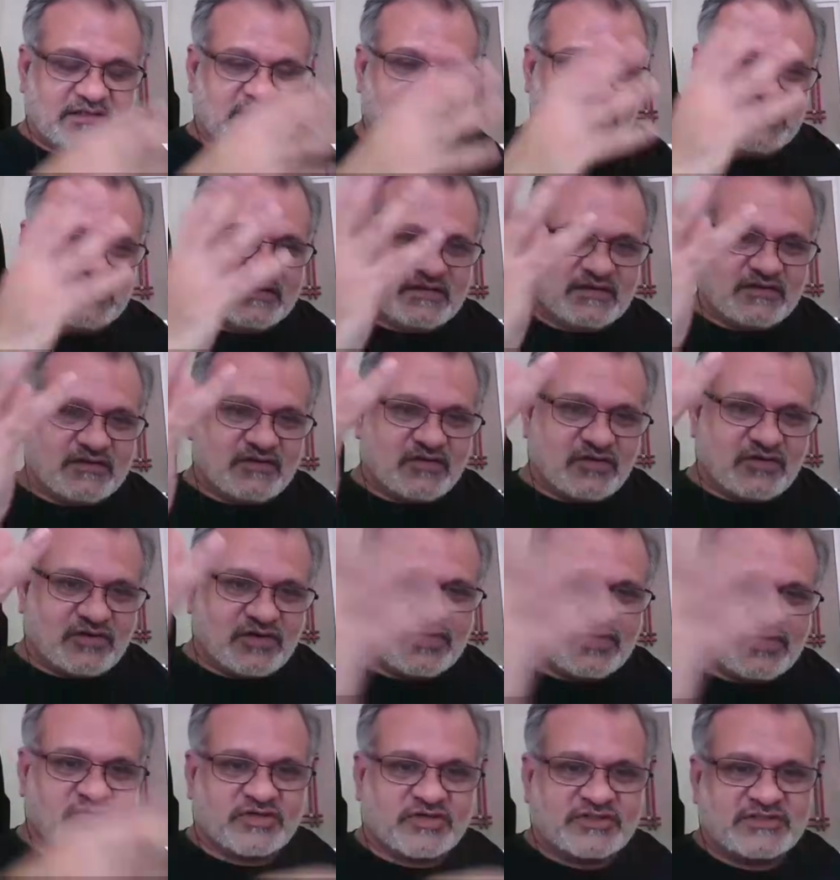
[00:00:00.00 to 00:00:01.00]

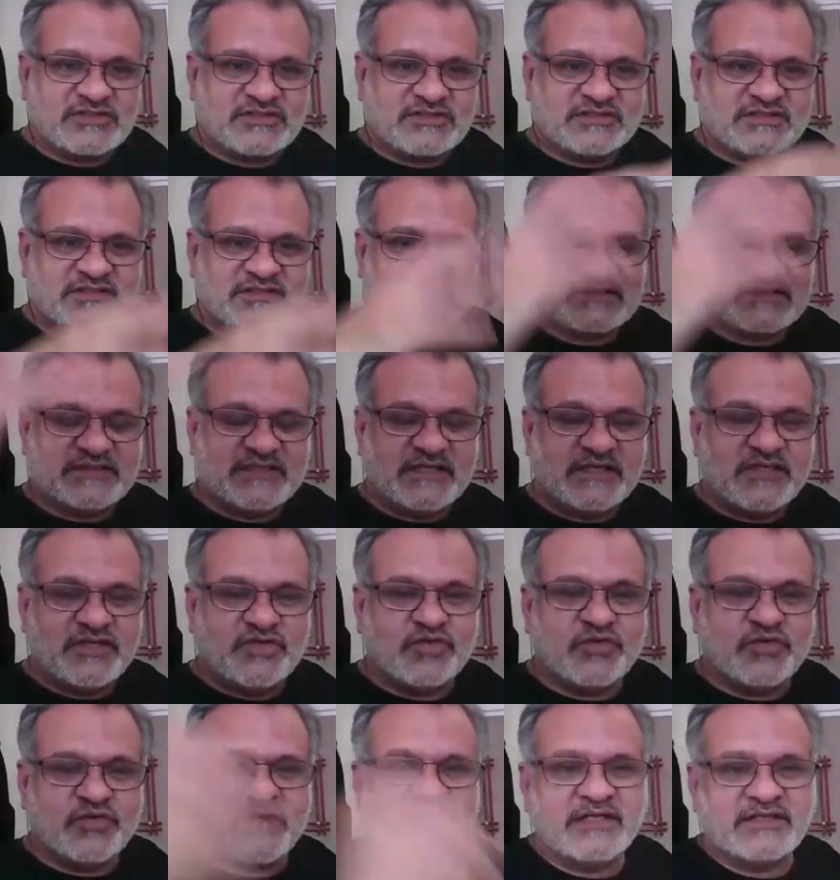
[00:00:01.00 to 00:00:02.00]
across
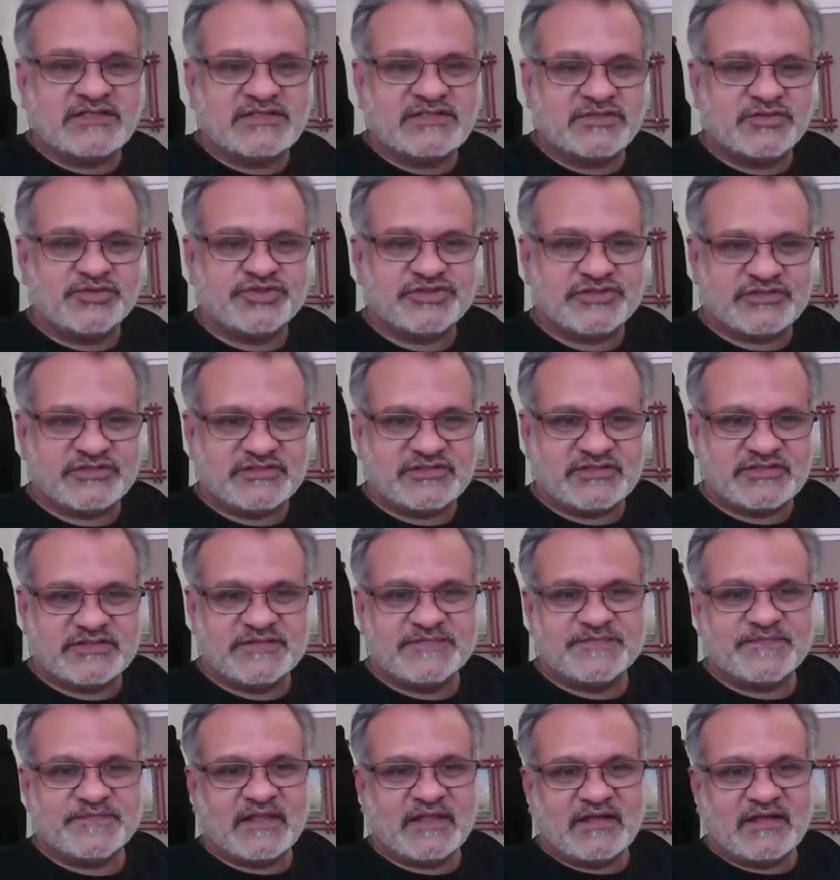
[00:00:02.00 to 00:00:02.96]
16 UK institutions.